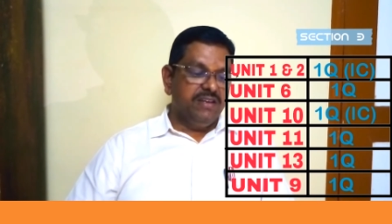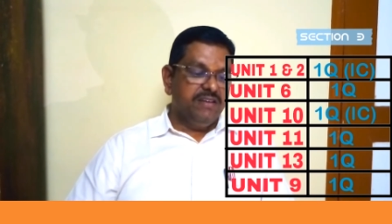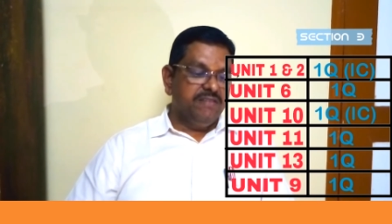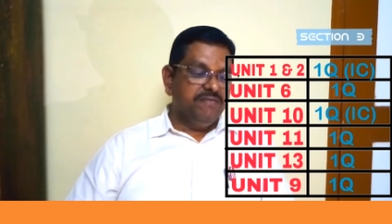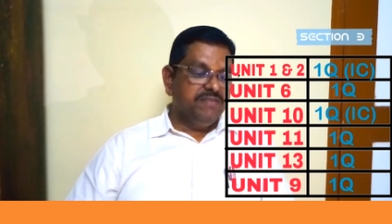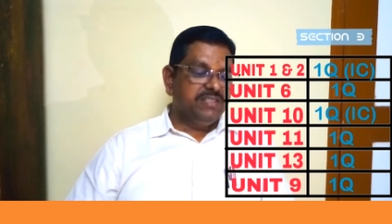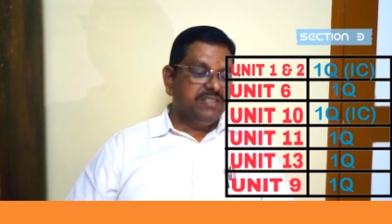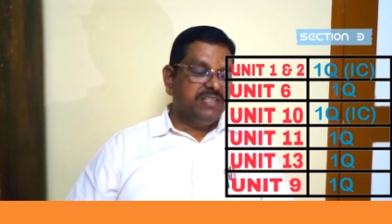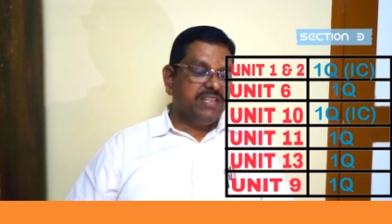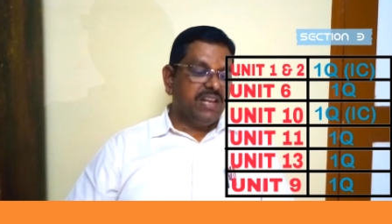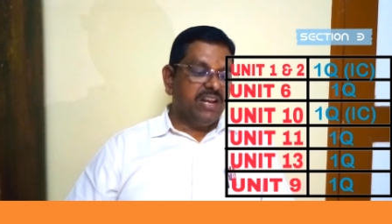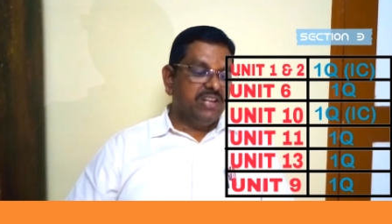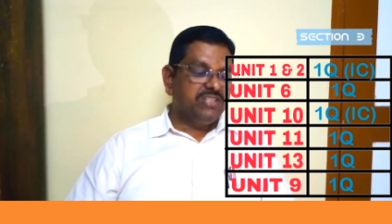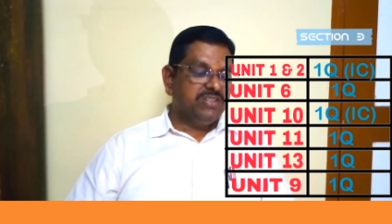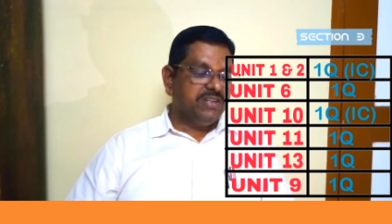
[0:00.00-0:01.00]
with the
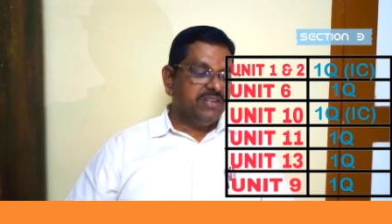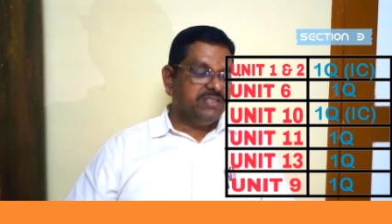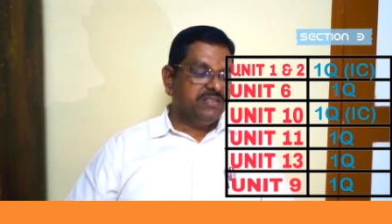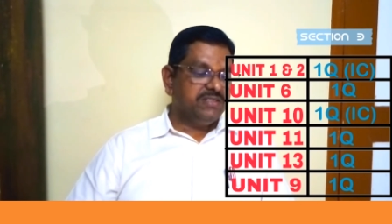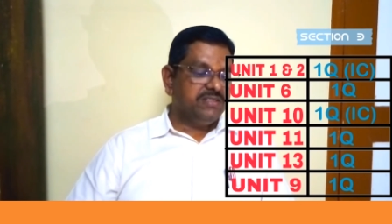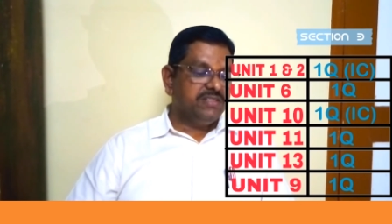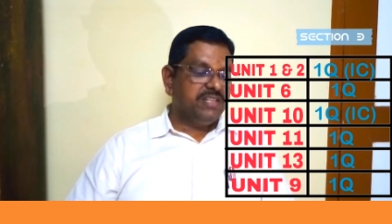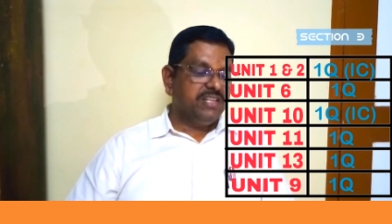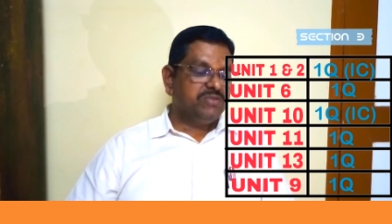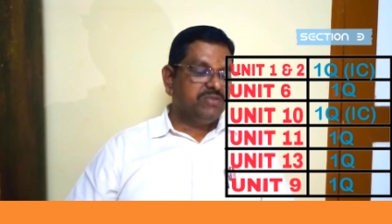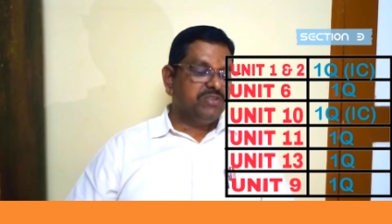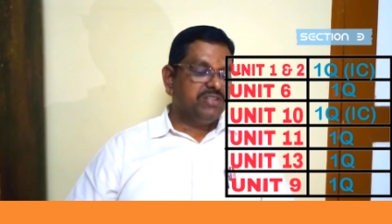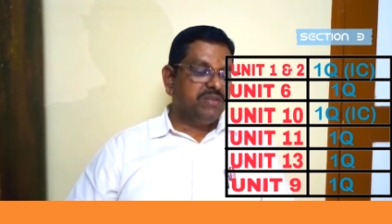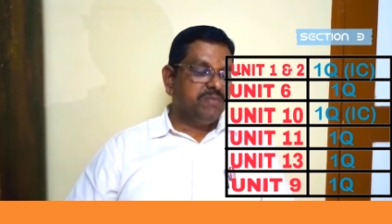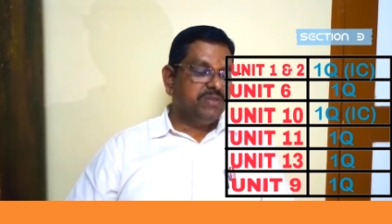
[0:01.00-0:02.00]
internal choice, that is
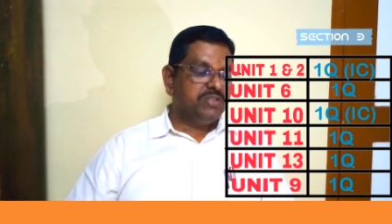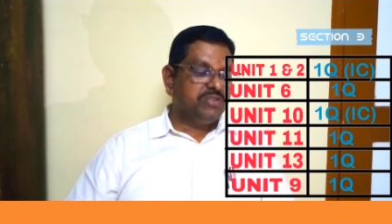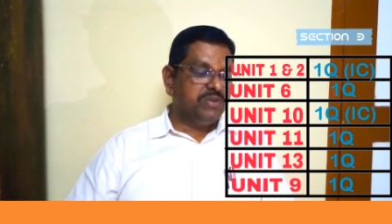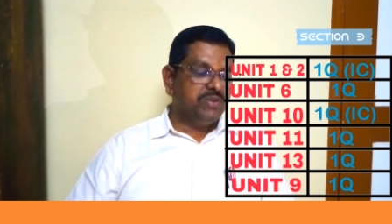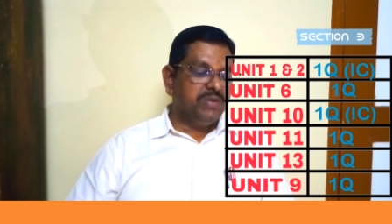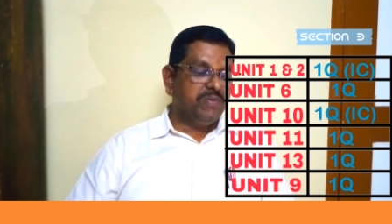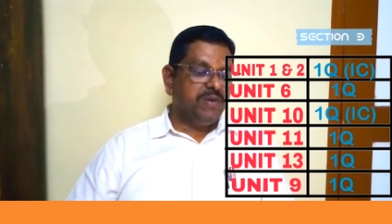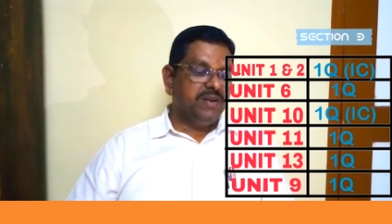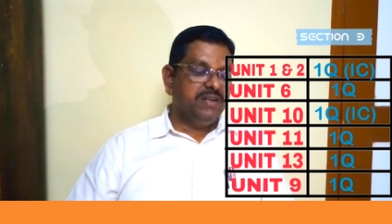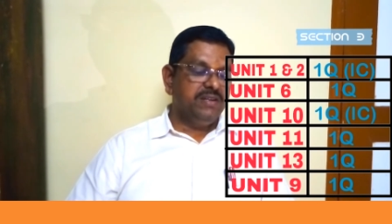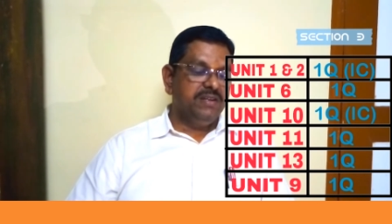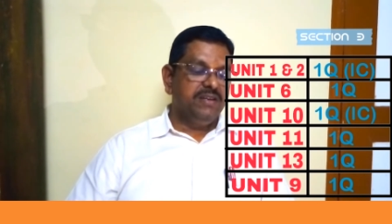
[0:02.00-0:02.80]
question number 21,